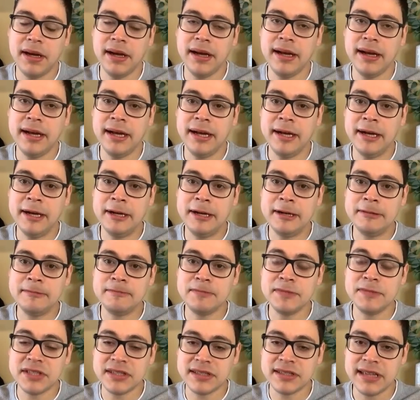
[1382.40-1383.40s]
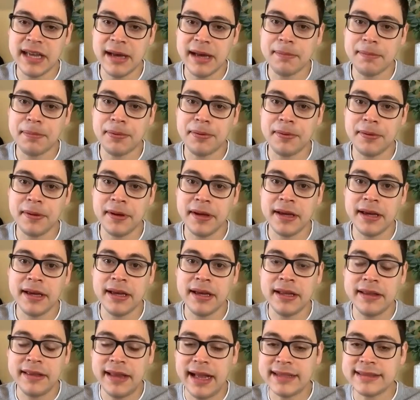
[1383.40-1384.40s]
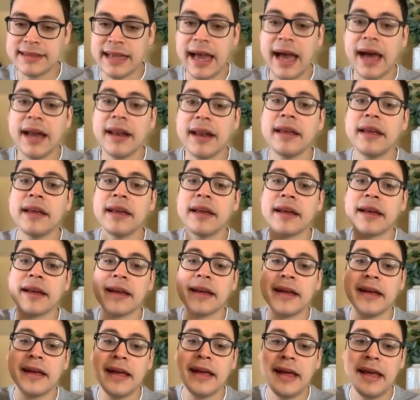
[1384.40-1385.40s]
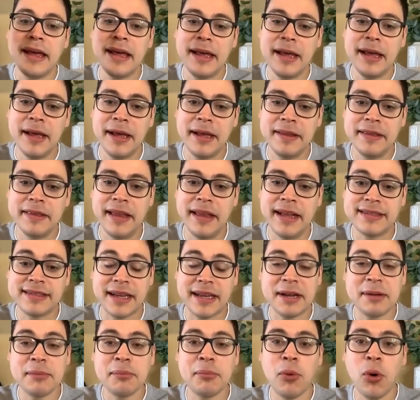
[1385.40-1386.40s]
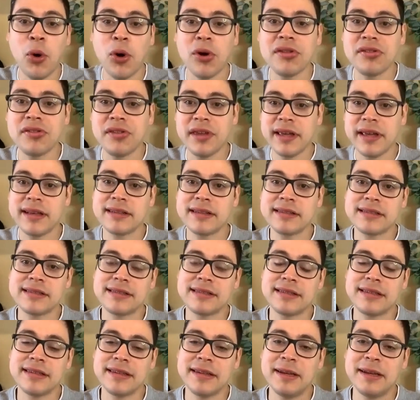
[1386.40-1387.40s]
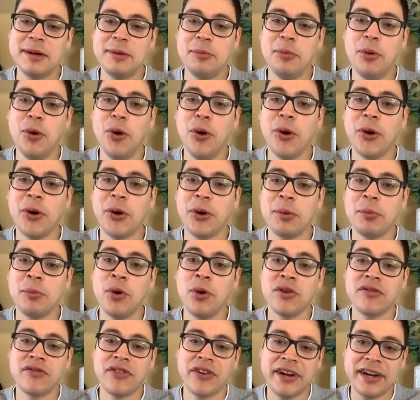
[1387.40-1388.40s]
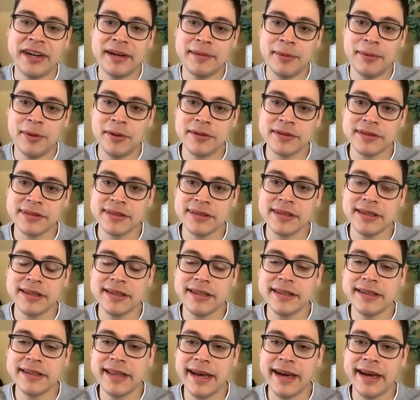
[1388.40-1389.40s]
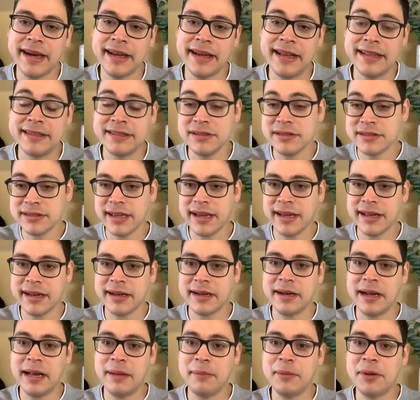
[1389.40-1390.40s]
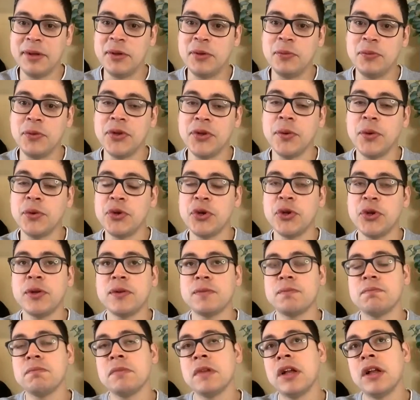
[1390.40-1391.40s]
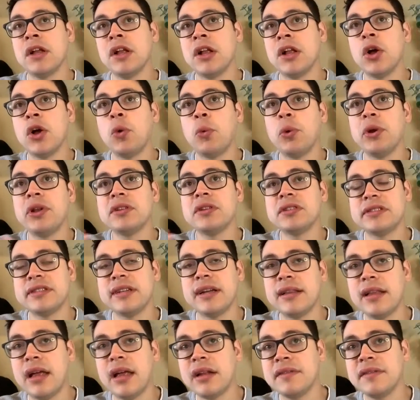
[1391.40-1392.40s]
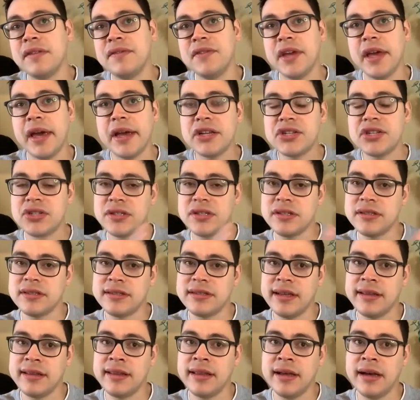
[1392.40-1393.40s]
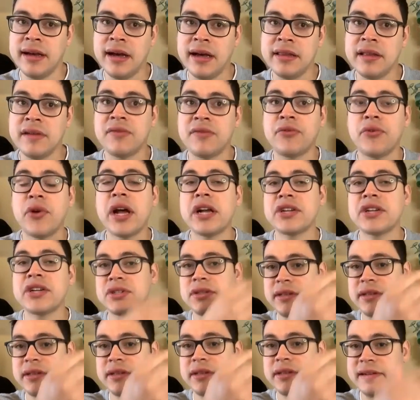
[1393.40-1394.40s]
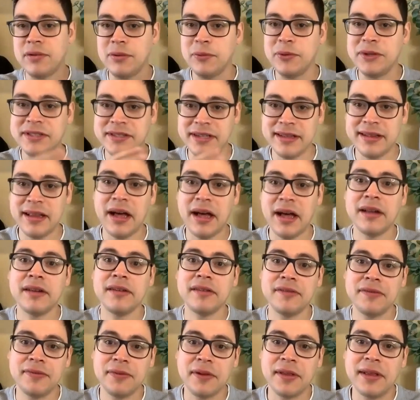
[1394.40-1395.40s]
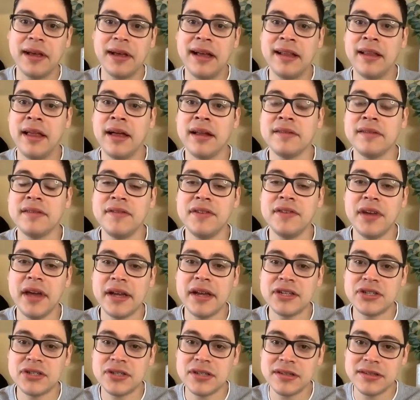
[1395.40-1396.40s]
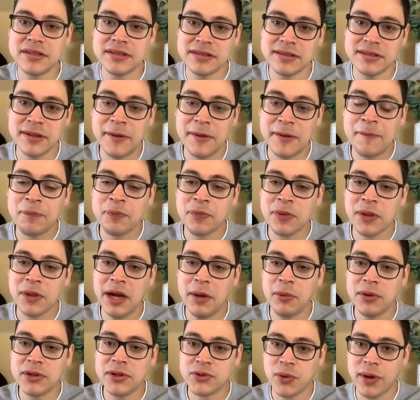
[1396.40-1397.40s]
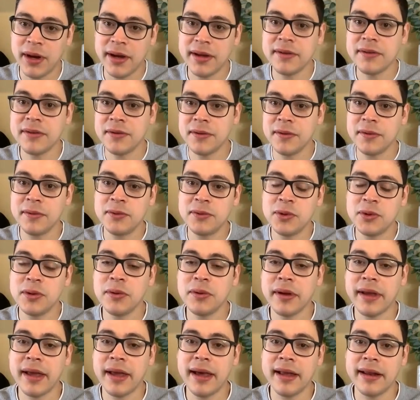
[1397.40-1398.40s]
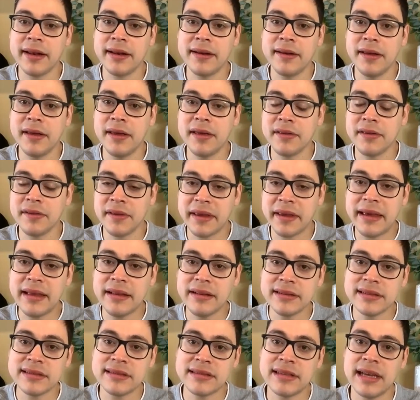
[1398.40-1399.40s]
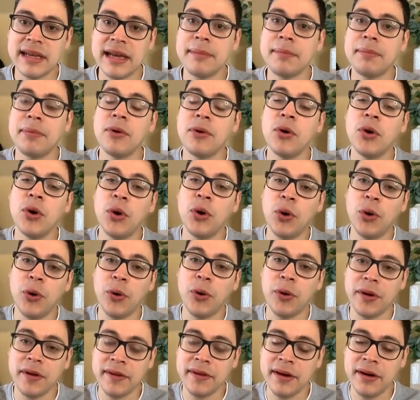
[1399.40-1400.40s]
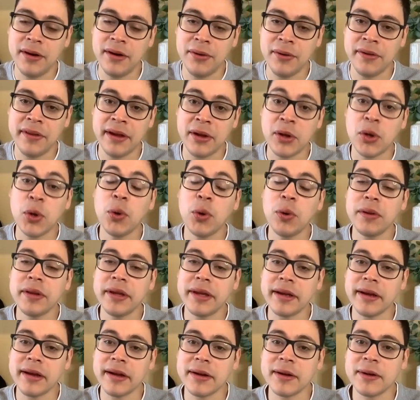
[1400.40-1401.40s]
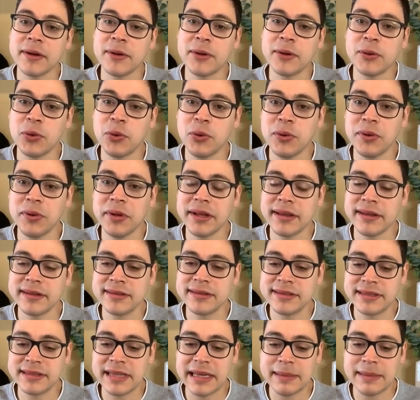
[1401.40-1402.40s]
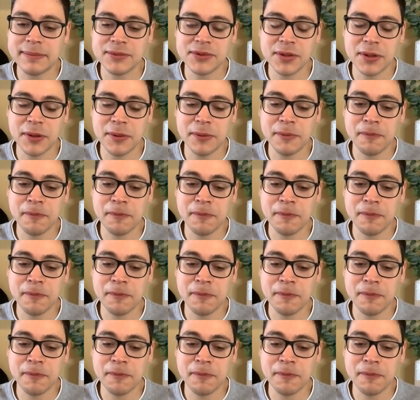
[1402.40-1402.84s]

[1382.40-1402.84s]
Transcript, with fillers: uh, step that's adding that's adding more things more more variables that as you said i mean you, you don't we don't see a lot of deviations at the at the fresh level we see a lot of a lot of deviations and we're trying to to look at either the killing step or or the cooling cooling step so